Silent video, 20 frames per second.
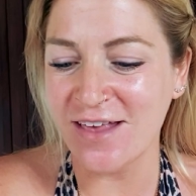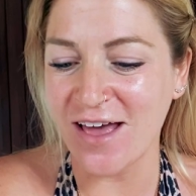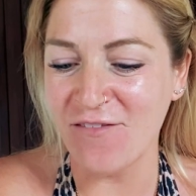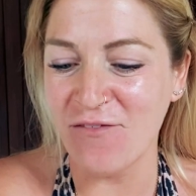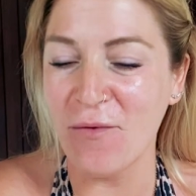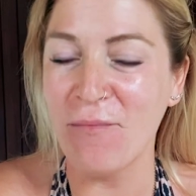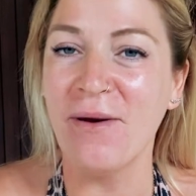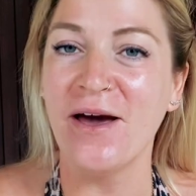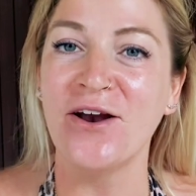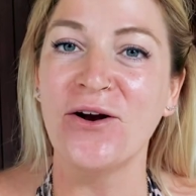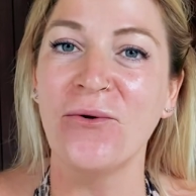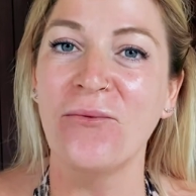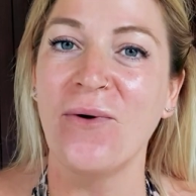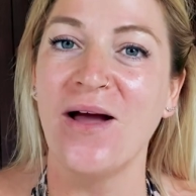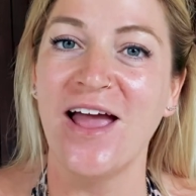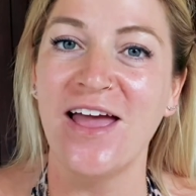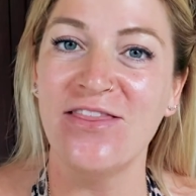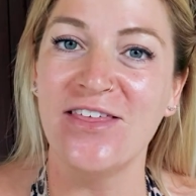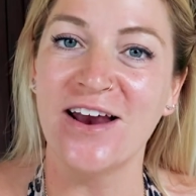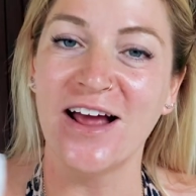have a better
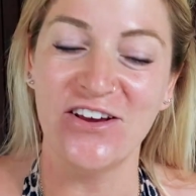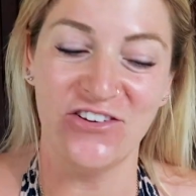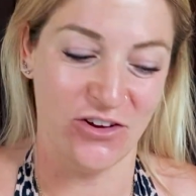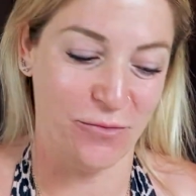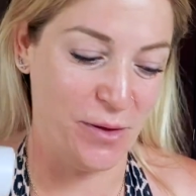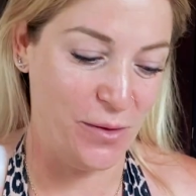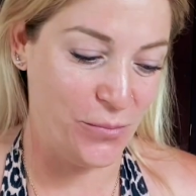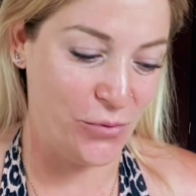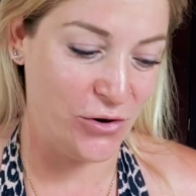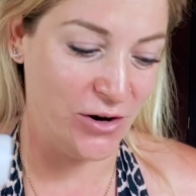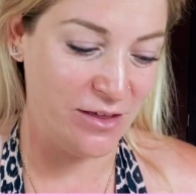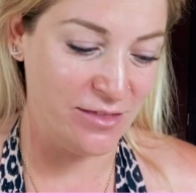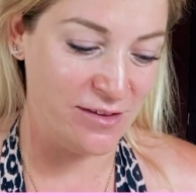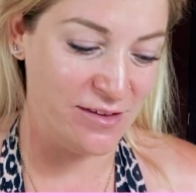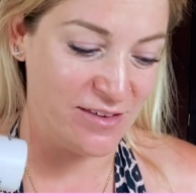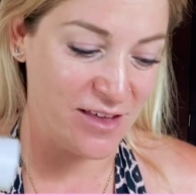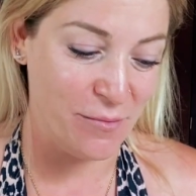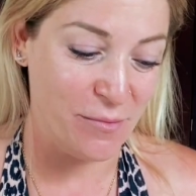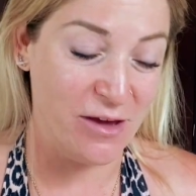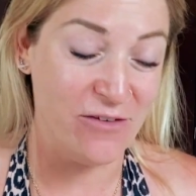way that I should be putting
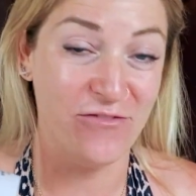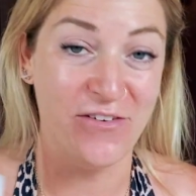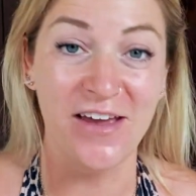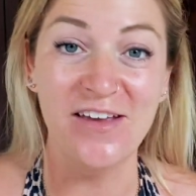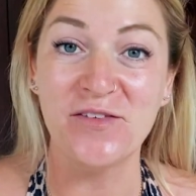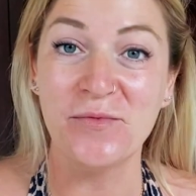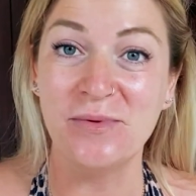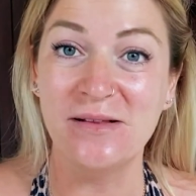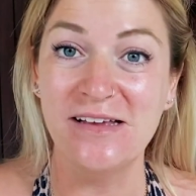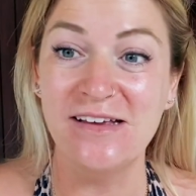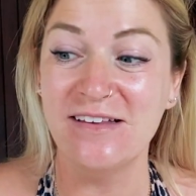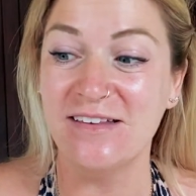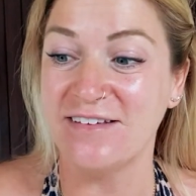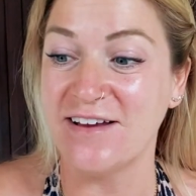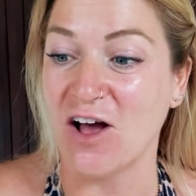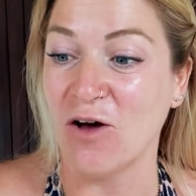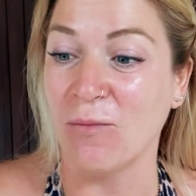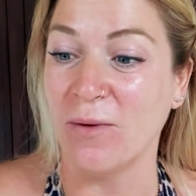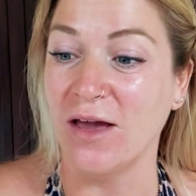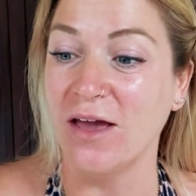this on my face, please
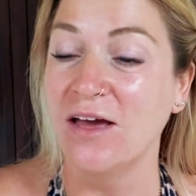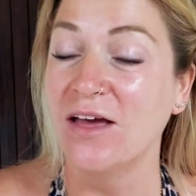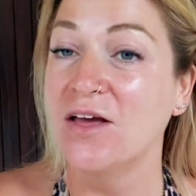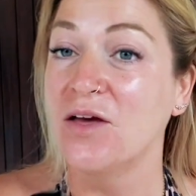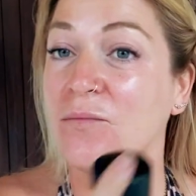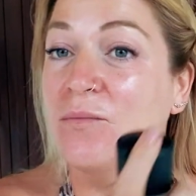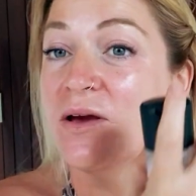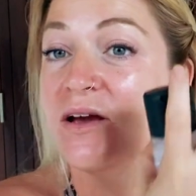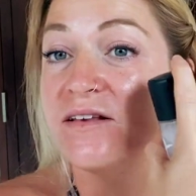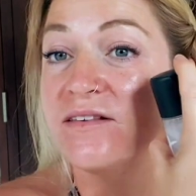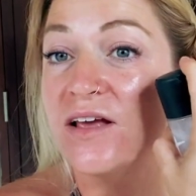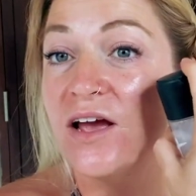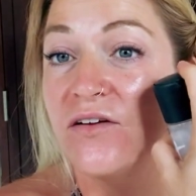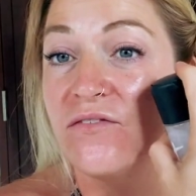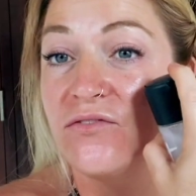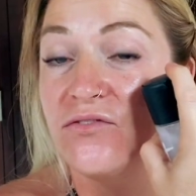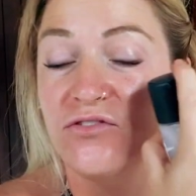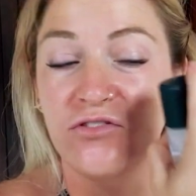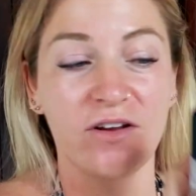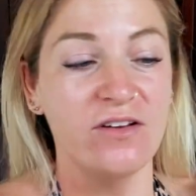tell me, because
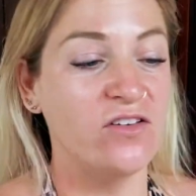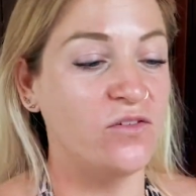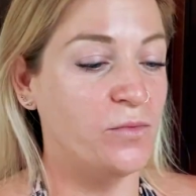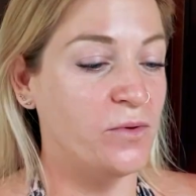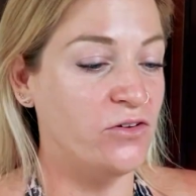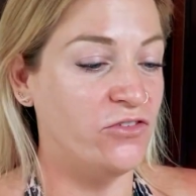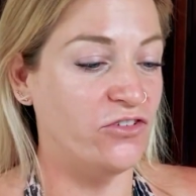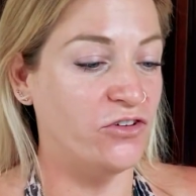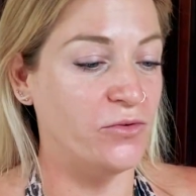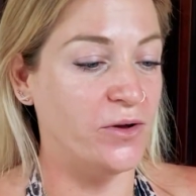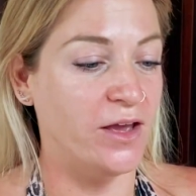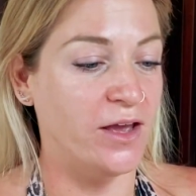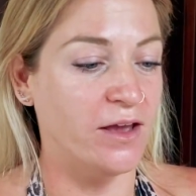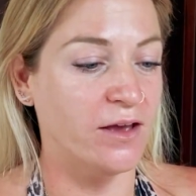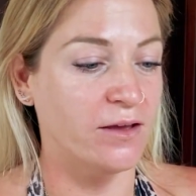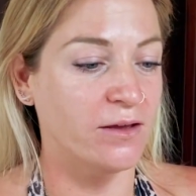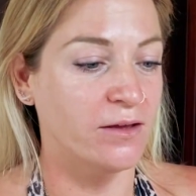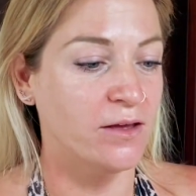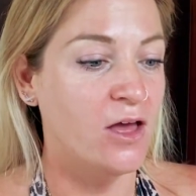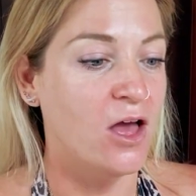I've just been
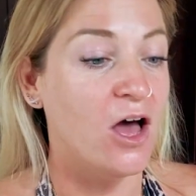doing,